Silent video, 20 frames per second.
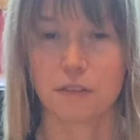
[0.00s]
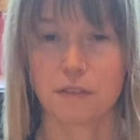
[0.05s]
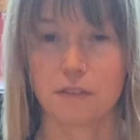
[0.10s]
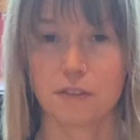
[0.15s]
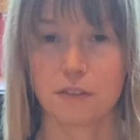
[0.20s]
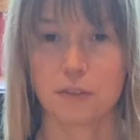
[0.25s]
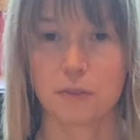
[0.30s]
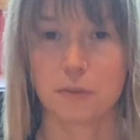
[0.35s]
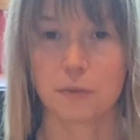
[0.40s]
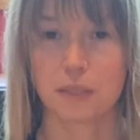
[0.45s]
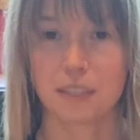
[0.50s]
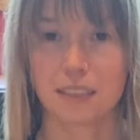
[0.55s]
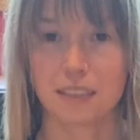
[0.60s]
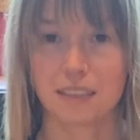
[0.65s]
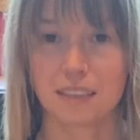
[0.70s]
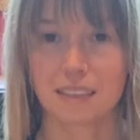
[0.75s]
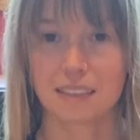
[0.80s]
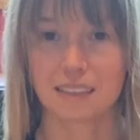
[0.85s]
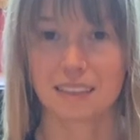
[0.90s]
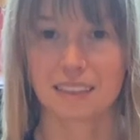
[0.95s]
a few minutes.
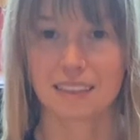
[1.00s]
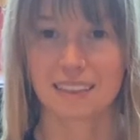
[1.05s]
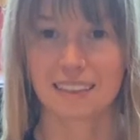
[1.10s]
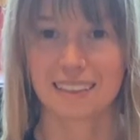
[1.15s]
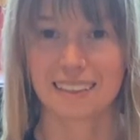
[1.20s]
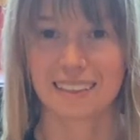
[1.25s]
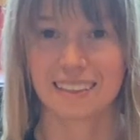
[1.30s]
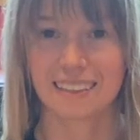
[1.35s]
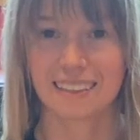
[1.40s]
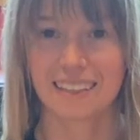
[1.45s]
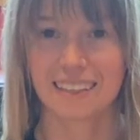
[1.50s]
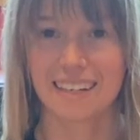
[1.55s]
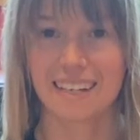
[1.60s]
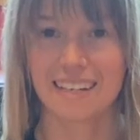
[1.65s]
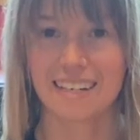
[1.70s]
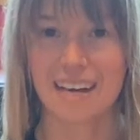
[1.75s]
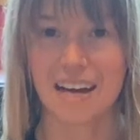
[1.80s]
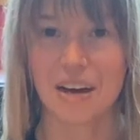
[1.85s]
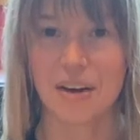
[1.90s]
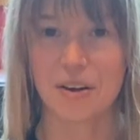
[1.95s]

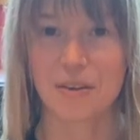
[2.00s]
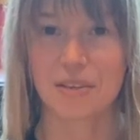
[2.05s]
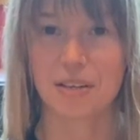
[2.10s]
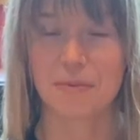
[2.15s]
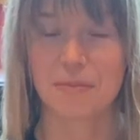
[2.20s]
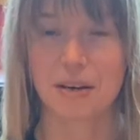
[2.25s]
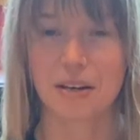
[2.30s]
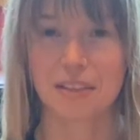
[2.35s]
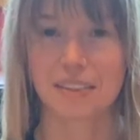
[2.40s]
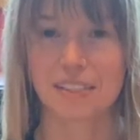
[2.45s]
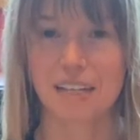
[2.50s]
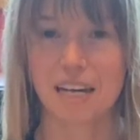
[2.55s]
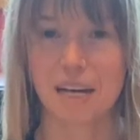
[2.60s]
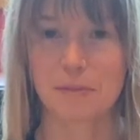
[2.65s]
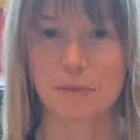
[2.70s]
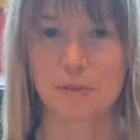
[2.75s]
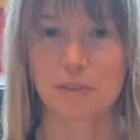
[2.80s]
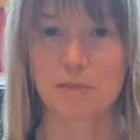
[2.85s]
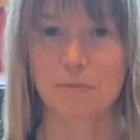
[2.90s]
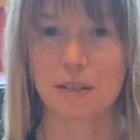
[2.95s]
And now the amount of
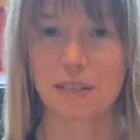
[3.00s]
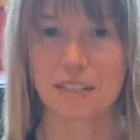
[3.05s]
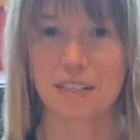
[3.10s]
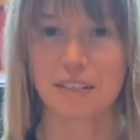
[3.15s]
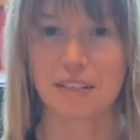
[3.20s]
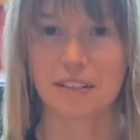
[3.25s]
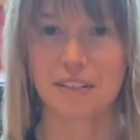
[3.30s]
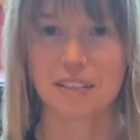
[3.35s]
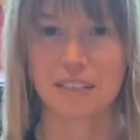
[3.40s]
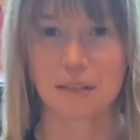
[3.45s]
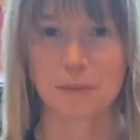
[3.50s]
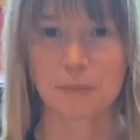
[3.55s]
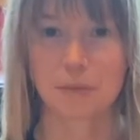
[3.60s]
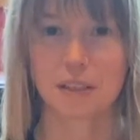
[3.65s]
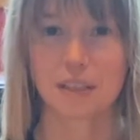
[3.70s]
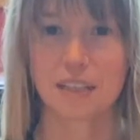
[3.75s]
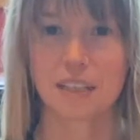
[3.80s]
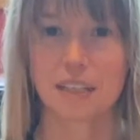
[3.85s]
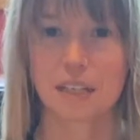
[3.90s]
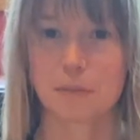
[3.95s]
time you spend here is
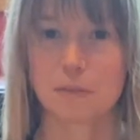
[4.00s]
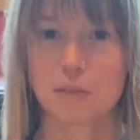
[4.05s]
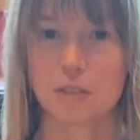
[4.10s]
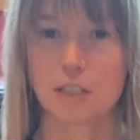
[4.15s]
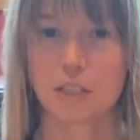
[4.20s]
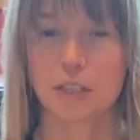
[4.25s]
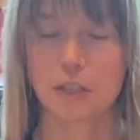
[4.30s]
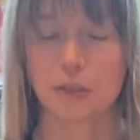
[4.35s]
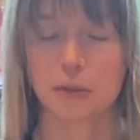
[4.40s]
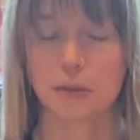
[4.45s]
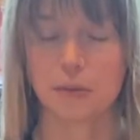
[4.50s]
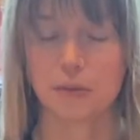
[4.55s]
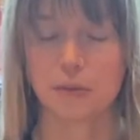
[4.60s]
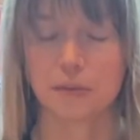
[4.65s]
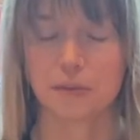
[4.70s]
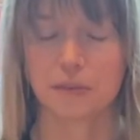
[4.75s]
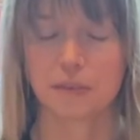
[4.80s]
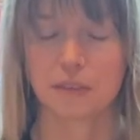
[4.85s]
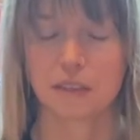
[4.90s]
completely up to you.